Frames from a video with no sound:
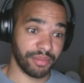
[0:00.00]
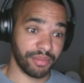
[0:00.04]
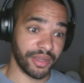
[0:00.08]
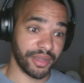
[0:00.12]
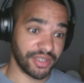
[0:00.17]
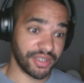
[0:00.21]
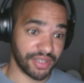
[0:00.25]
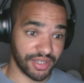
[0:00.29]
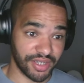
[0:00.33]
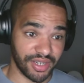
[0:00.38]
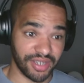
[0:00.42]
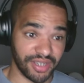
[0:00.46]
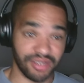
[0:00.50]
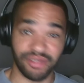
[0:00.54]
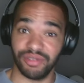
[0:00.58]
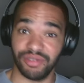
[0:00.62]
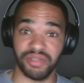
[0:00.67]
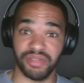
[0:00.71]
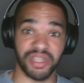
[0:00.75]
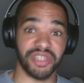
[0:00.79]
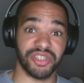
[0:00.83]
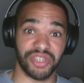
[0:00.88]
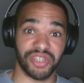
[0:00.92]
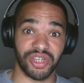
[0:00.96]
basically
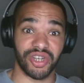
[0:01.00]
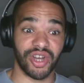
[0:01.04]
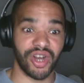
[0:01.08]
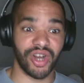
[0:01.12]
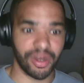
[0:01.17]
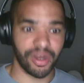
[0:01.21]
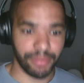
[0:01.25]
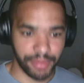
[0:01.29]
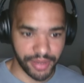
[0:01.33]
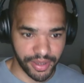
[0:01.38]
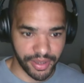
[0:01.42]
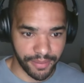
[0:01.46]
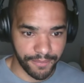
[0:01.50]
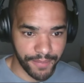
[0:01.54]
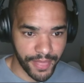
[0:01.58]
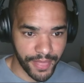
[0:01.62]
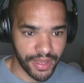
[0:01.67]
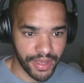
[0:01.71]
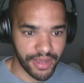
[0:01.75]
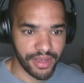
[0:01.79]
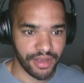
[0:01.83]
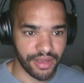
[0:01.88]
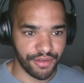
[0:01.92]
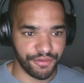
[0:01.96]
it's a carpet.
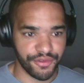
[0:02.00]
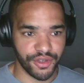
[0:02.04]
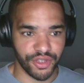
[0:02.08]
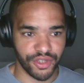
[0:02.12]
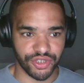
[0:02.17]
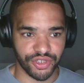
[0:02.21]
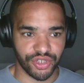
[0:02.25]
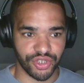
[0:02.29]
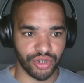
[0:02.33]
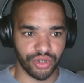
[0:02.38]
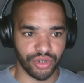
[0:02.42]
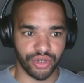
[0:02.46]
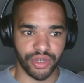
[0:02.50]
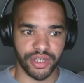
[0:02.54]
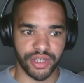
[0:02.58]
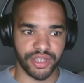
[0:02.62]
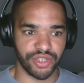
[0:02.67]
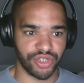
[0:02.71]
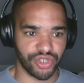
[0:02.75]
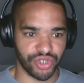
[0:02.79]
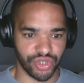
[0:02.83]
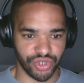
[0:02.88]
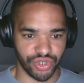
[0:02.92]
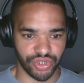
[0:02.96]
First cut,
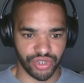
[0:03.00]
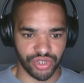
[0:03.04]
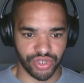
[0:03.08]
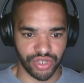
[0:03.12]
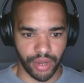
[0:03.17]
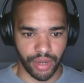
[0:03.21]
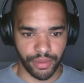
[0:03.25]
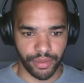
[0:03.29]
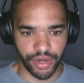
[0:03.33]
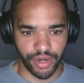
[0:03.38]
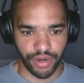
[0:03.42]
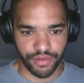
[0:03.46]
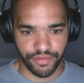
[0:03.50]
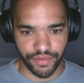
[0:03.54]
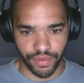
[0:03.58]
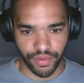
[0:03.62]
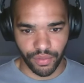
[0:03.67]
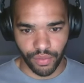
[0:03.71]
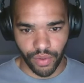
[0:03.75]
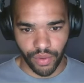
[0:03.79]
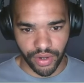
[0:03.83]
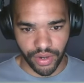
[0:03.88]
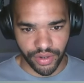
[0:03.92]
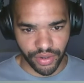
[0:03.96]
it's just going over
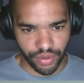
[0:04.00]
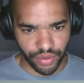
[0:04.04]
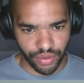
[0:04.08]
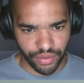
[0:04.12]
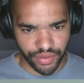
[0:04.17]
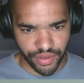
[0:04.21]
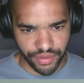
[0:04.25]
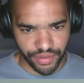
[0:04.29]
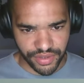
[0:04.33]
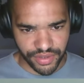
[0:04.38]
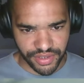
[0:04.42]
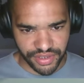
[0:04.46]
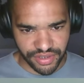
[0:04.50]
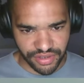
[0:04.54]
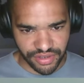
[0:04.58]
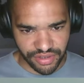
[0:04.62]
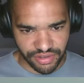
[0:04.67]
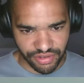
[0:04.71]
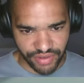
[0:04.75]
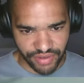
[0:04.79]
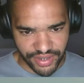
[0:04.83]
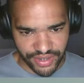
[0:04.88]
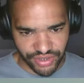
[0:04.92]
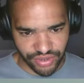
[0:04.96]
one. Although this
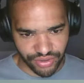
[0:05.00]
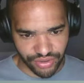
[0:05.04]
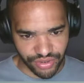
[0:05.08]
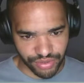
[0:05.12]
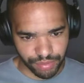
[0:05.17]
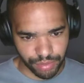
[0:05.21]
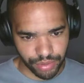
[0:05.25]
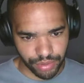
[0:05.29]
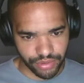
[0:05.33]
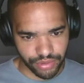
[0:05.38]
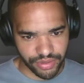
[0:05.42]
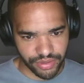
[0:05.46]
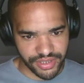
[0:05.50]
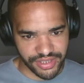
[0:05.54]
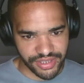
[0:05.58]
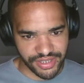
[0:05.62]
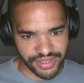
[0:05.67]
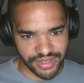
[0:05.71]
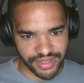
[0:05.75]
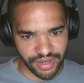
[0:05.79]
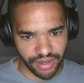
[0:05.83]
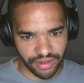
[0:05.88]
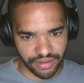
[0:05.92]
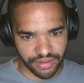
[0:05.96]
grass looks pretty
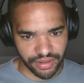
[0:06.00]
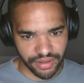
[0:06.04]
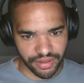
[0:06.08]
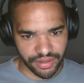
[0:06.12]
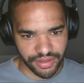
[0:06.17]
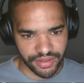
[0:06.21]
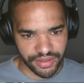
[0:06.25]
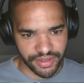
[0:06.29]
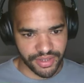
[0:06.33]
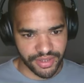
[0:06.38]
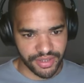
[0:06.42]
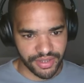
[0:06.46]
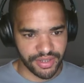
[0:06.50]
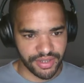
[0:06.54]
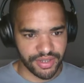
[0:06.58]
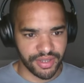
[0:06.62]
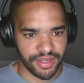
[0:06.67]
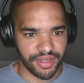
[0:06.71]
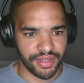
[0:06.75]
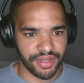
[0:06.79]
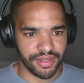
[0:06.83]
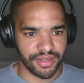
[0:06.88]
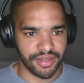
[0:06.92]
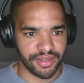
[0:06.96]
long,
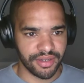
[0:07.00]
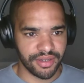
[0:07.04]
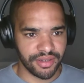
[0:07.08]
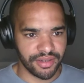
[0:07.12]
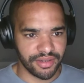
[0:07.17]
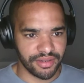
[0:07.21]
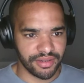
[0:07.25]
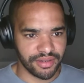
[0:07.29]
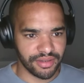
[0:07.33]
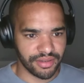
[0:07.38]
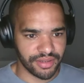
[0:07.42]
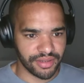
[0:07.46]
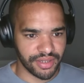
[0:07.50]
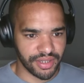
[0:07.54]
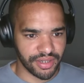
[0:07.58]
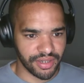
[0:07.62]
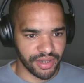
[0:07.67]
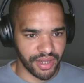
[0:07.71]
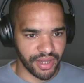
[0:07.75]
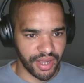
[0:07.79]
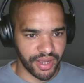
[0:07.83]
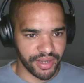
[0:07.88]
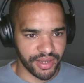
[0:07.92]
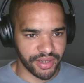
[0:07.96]
looking
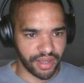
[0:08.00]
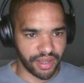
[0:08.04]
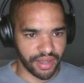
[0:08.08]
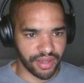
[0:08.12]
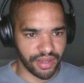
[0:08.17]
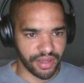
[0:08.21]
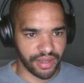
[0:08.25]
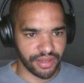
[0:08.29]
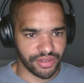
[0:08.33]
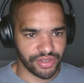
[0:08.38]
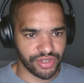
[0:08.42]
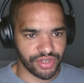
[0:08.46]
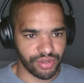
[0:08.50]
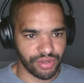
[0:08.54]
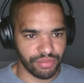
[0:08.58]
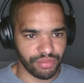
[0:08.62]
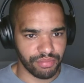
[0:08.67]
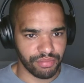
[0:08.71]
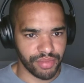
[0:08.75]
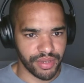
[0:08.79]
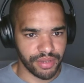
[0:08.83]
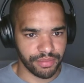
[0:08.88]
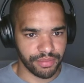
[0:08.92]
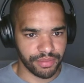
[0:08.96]
like some
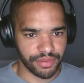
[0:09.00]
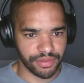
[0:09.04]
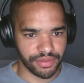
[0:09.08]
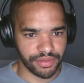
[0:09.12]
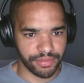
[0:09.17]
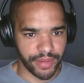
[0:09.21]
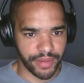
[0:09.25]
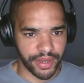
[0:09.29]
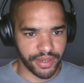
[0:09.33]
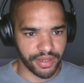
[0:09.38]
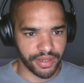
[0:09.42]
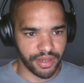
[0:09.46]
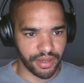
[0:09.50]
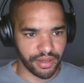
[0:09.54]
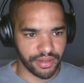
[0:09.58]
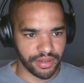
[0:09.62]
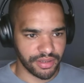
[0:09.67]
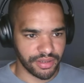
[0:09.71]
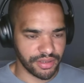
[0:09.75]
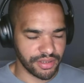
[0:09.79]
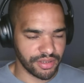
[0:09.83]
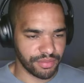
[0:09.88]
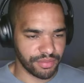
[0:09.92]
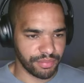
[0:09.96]
people's back
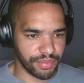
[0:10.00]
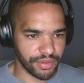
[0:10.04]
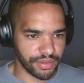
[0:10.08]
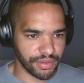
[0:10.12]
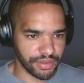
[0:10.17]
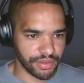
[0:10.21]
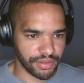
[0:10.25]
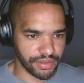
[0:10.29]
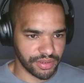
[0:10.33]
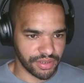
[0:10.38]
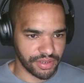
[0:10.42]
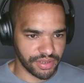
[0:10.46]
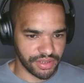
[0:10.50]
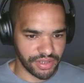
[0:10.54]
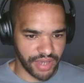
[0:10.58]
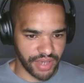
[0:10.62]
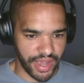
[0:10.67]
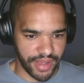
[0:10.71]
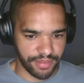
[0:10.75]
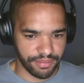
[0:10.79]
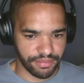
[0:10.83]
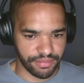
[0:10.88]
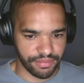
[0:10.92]
gardens, but yeah,